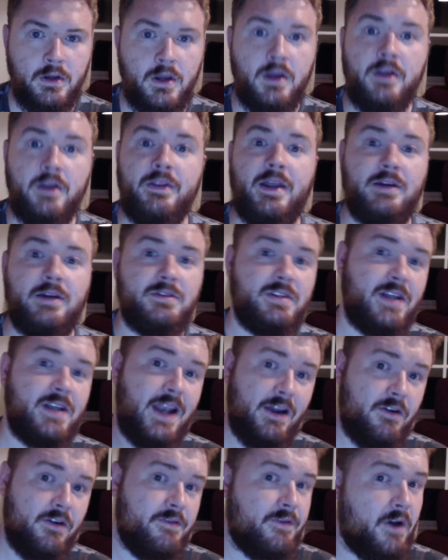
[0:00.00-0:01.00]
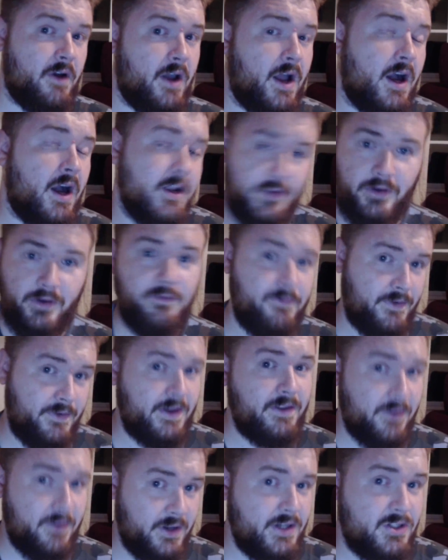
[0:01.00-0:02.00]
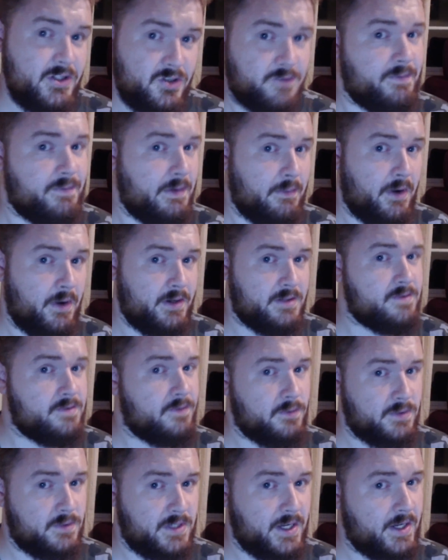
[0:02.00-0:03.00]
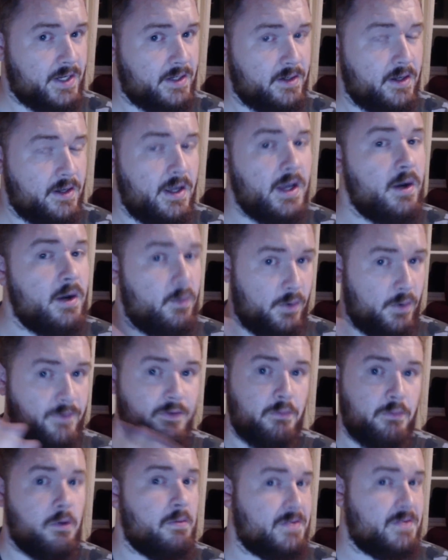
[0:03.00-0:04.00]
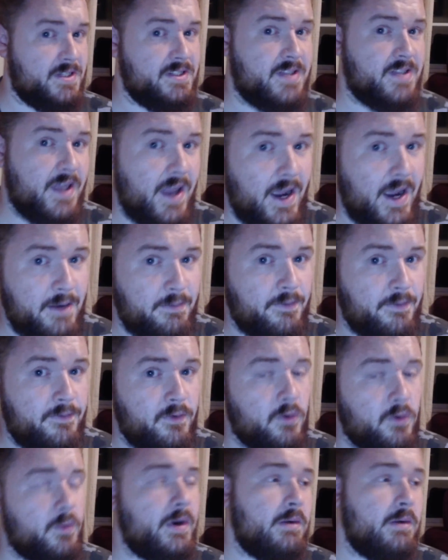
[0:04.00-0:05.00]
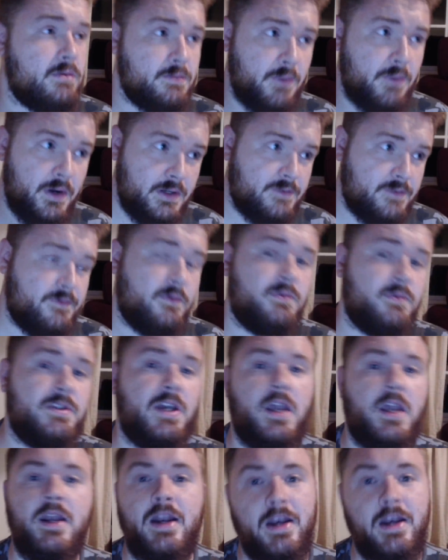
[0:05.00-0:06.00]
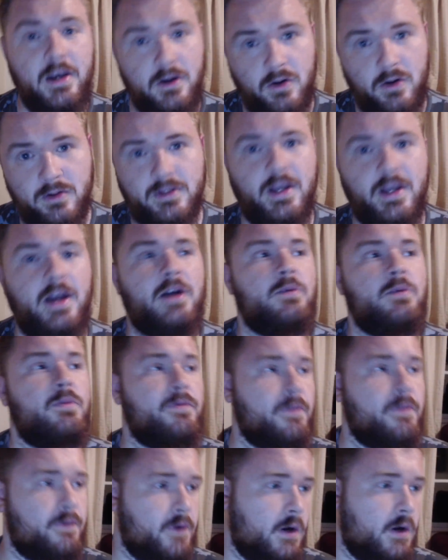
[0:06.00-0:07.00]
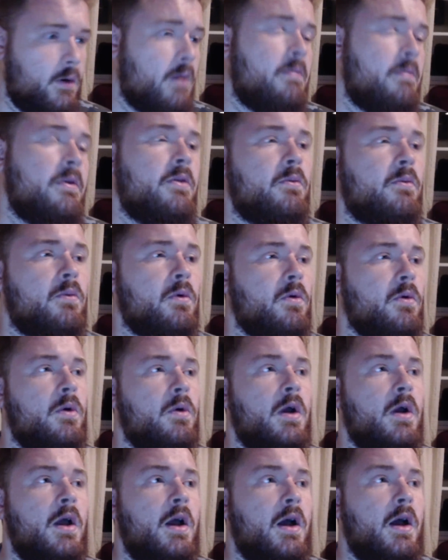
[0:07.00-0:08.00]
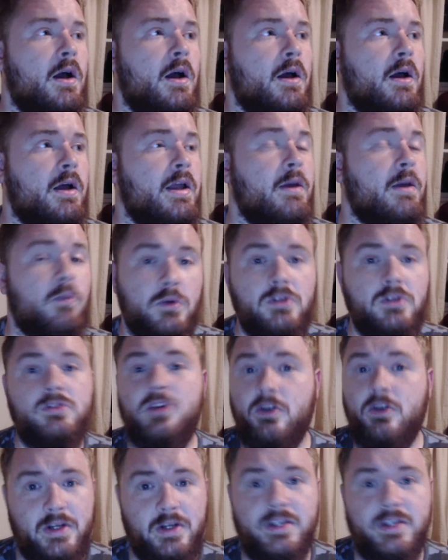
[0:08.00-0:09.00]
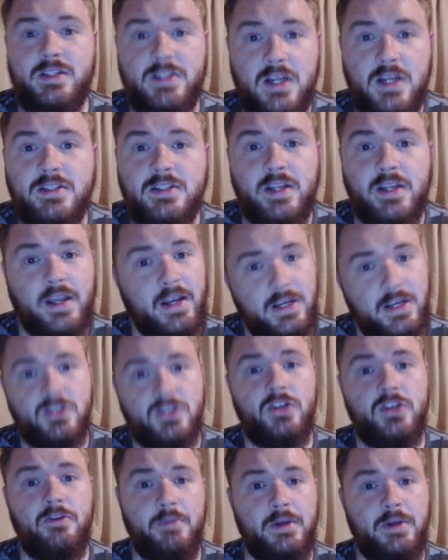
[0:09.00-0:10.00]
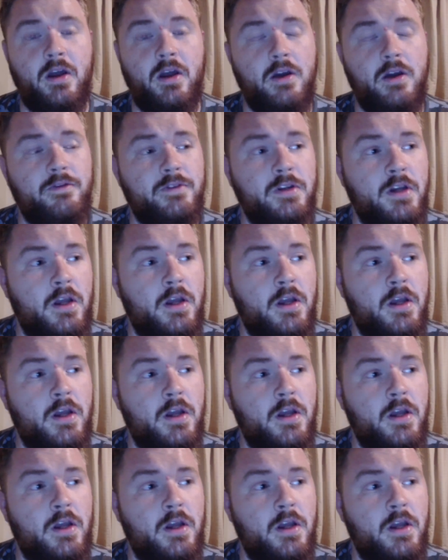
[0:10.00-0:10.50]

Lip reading: Now, to clarify, I don't think that it should be -14 with the properties that it had before. When it was -14 and it knocked down with the follow-up at the wall, it was totally disgusting and it should have been nerfed.